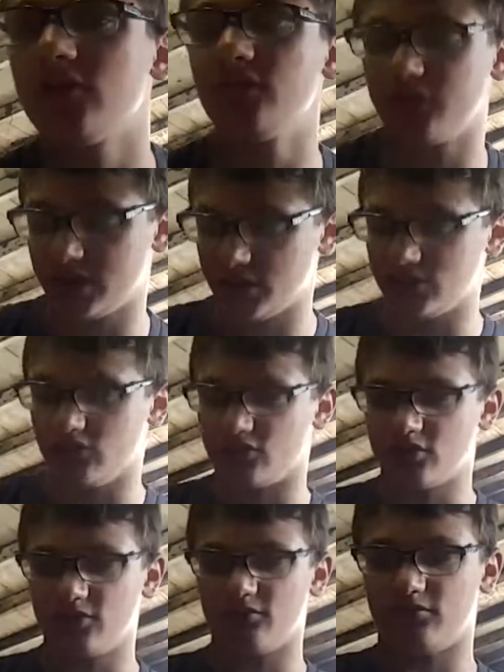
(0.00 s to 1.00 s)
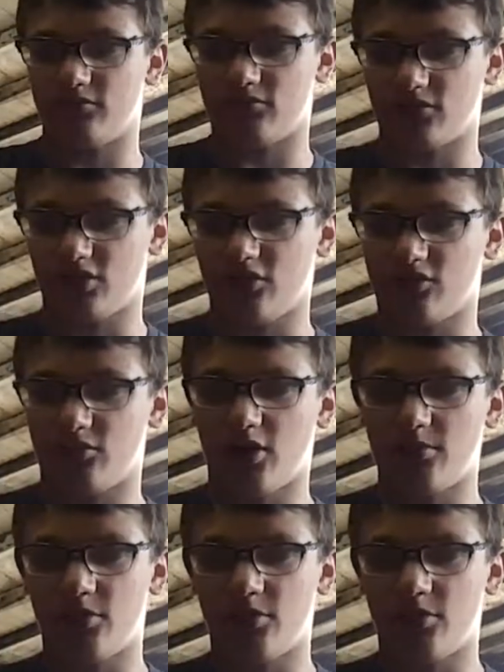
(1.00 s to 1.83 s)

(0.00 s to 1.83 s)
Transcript: good for getting just good small